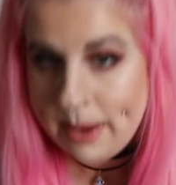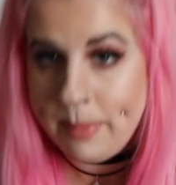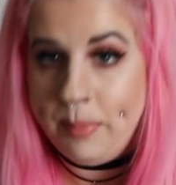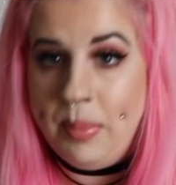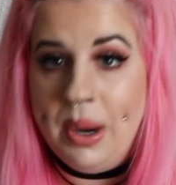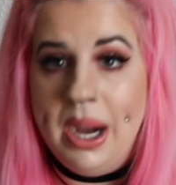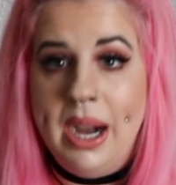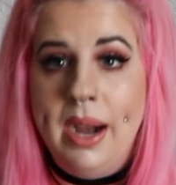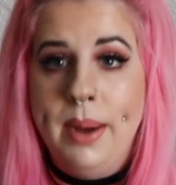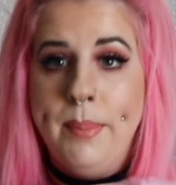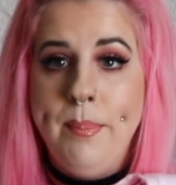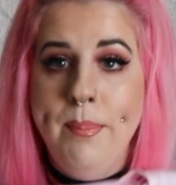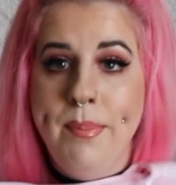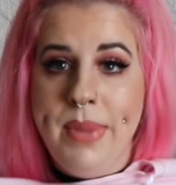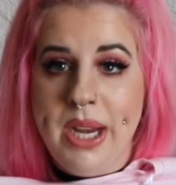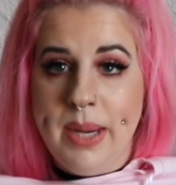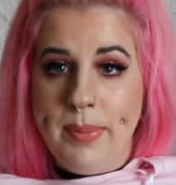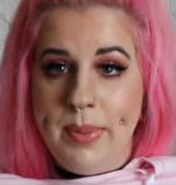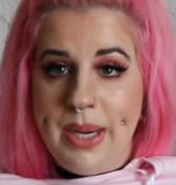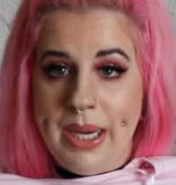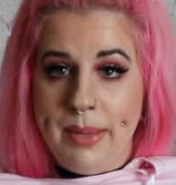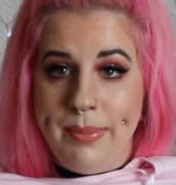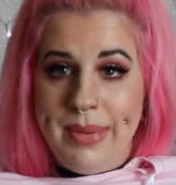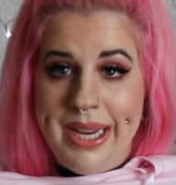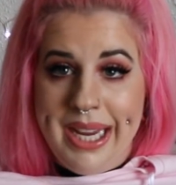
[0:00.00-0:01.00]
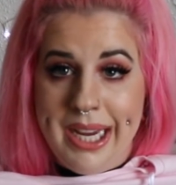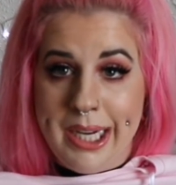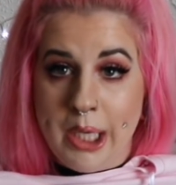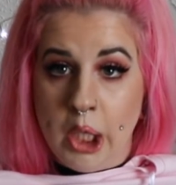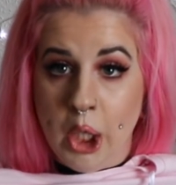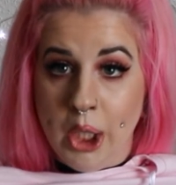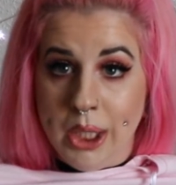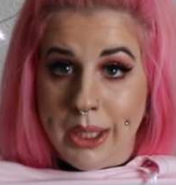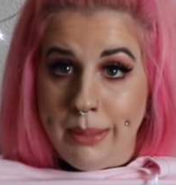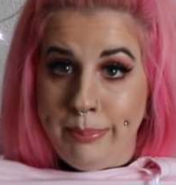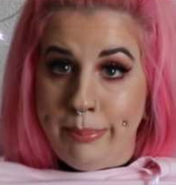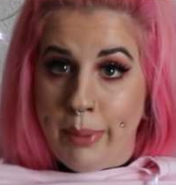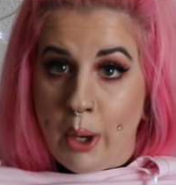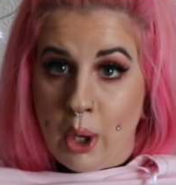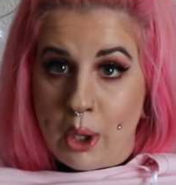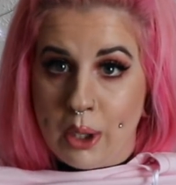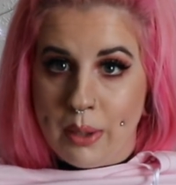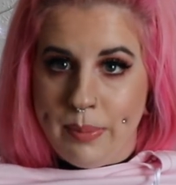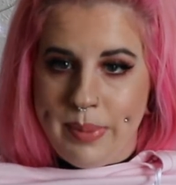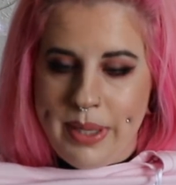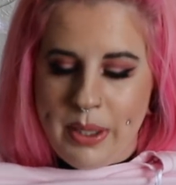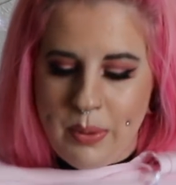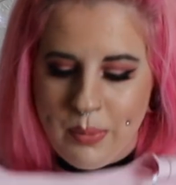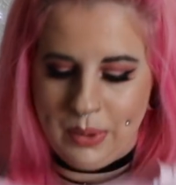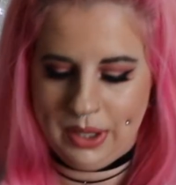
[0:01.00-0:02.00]
But me being me, I got the
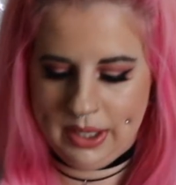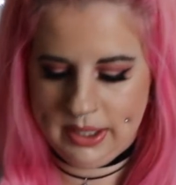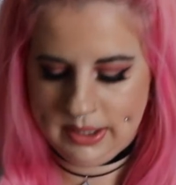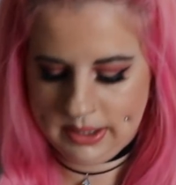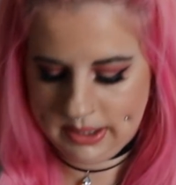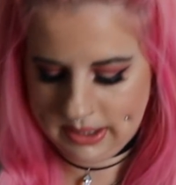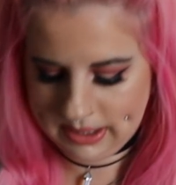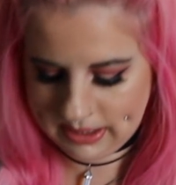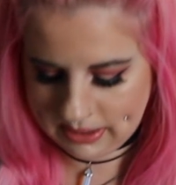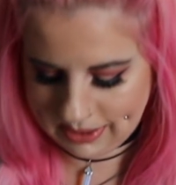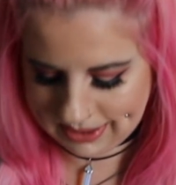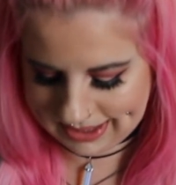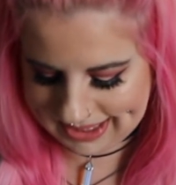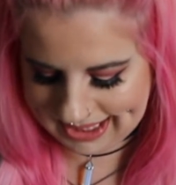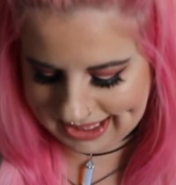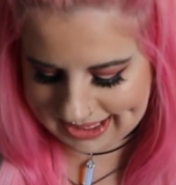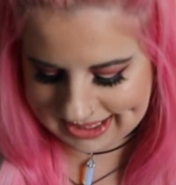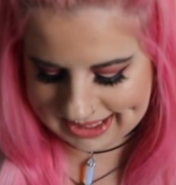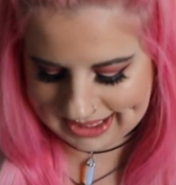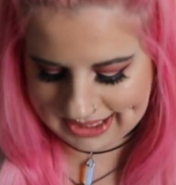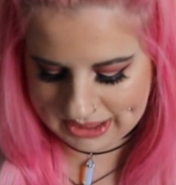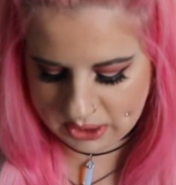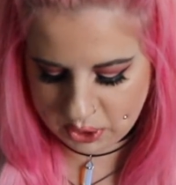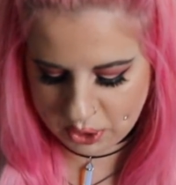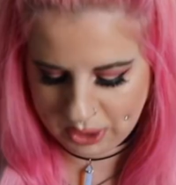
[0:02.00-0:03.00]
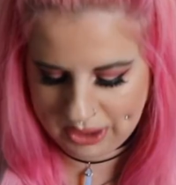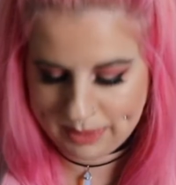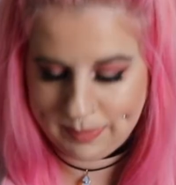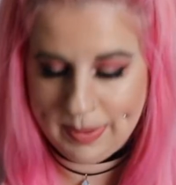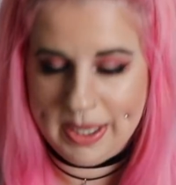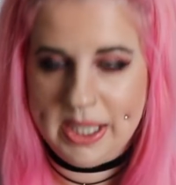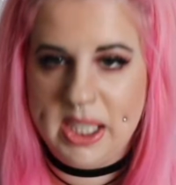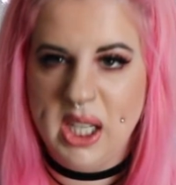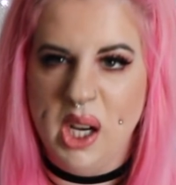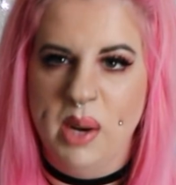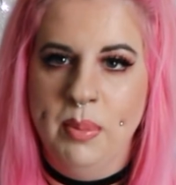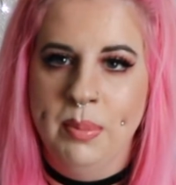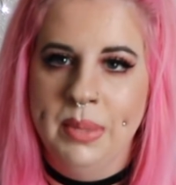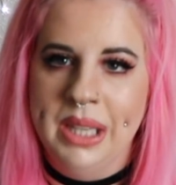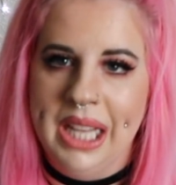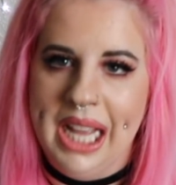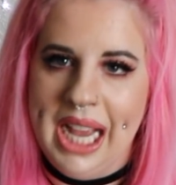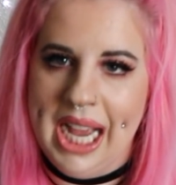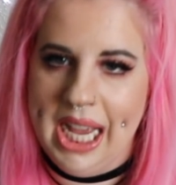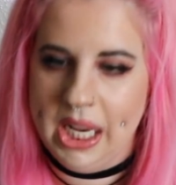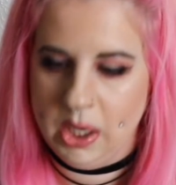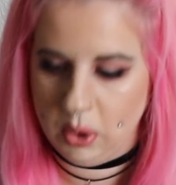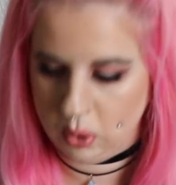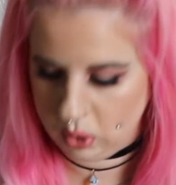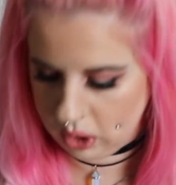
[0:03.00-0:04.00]
Barbie one because that's literally my Tumblr
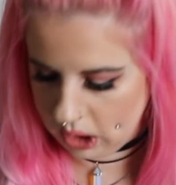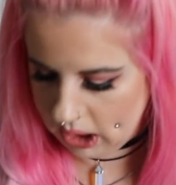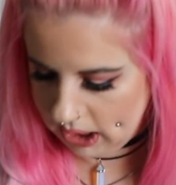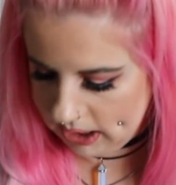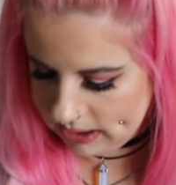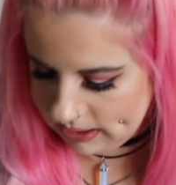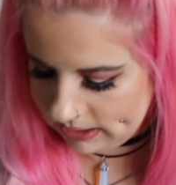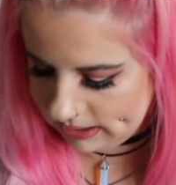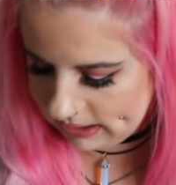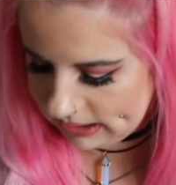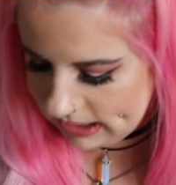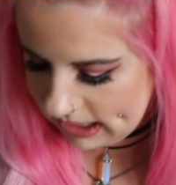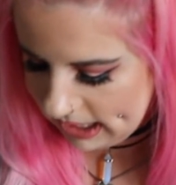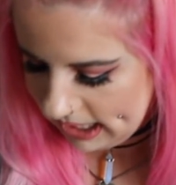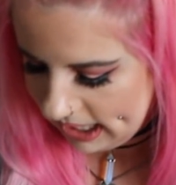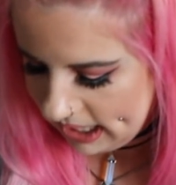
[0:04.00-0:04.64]
handle, guys.